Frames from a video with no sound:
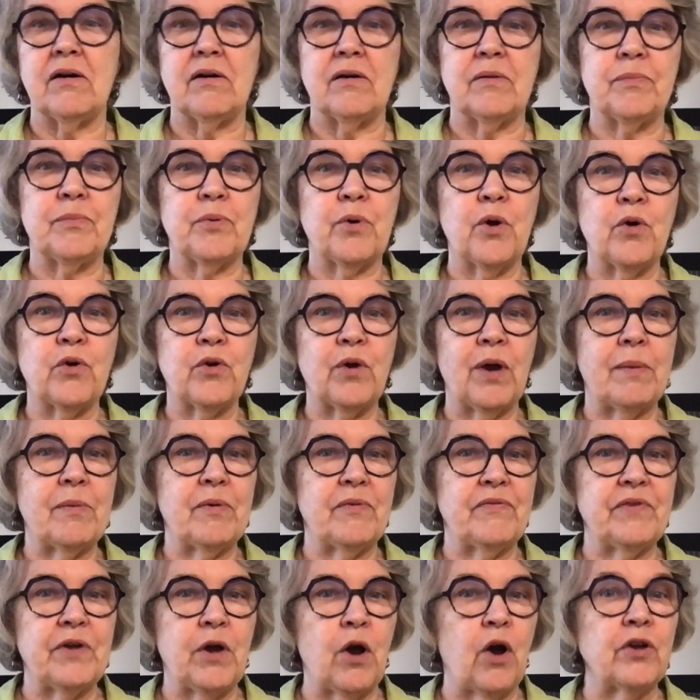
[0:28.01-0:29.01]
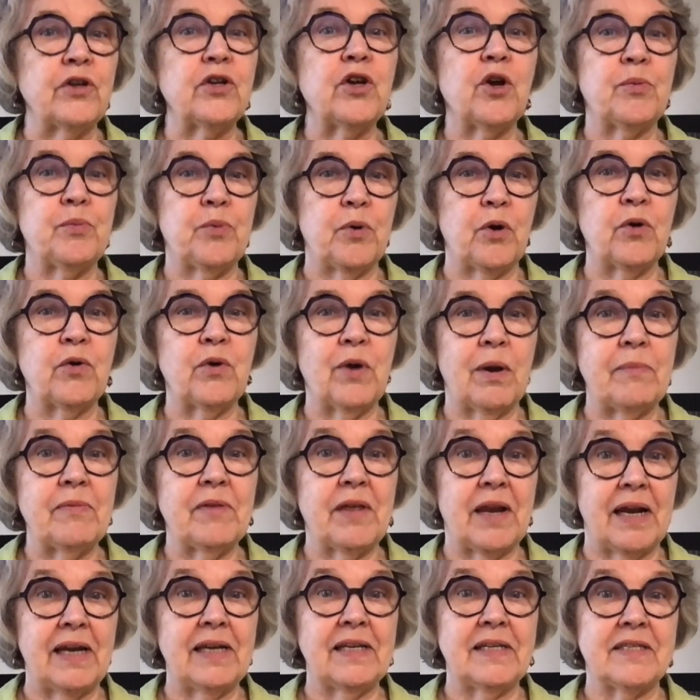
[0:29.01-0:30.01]
program, an audio program that
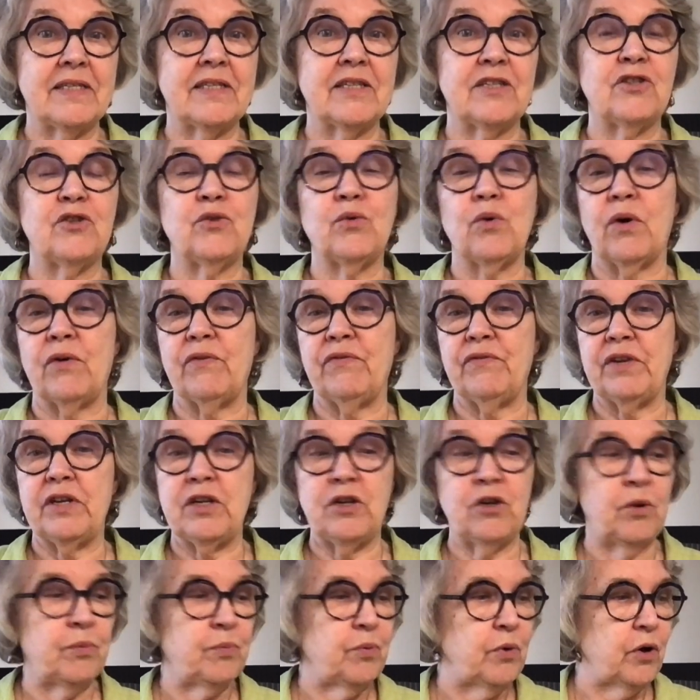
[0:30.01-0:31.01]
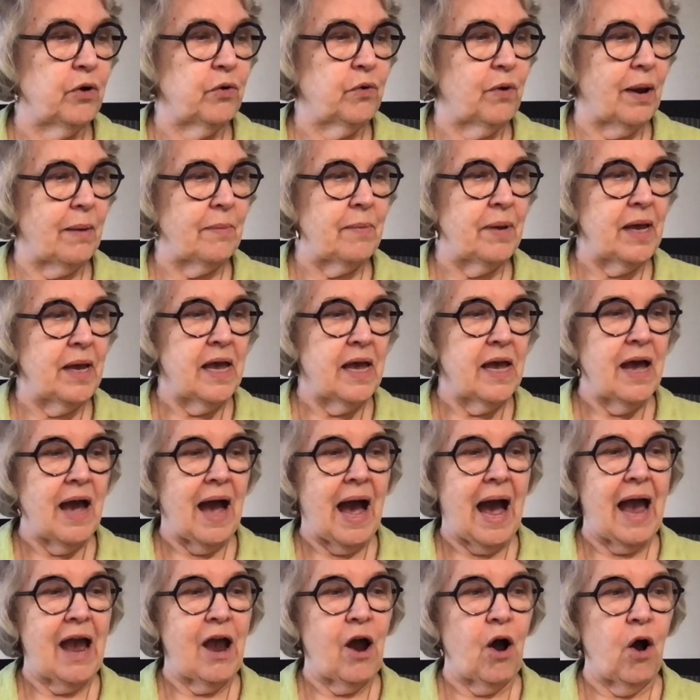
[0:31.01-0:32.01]
I listen to or a video program,
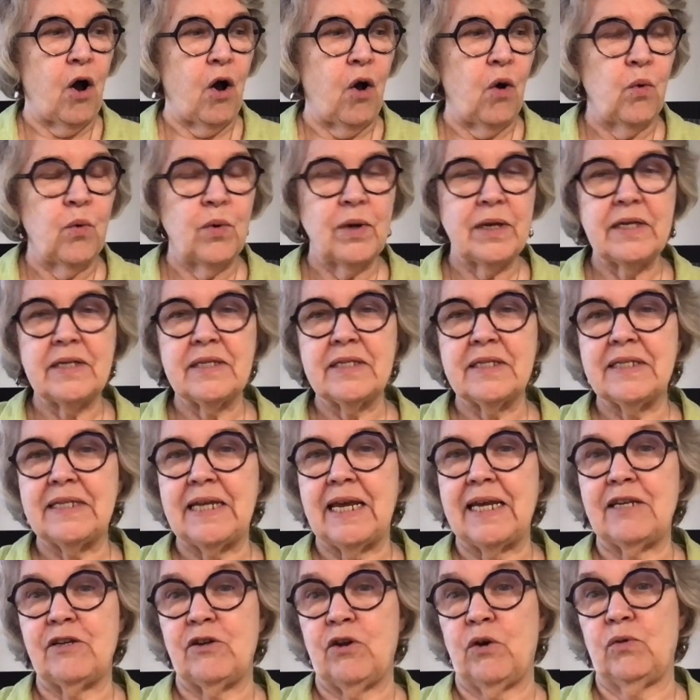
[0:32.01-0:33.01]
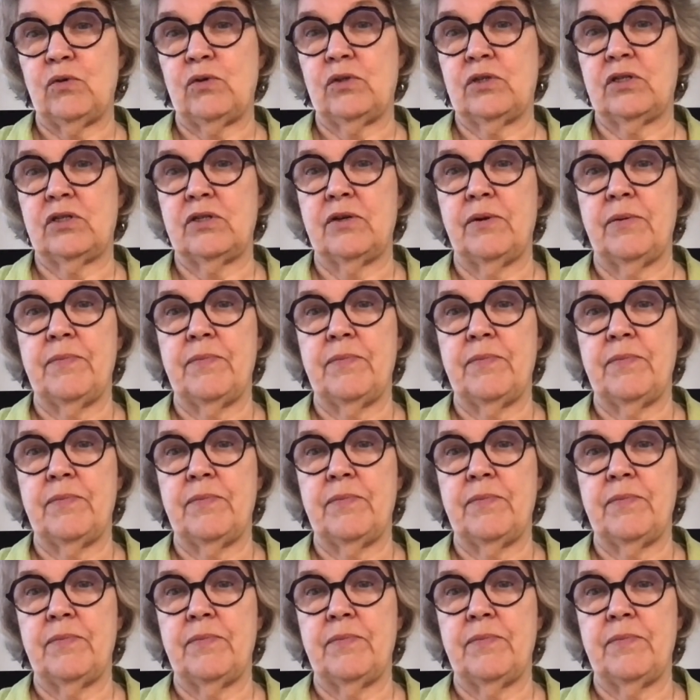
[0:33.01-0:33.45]
I always take notes.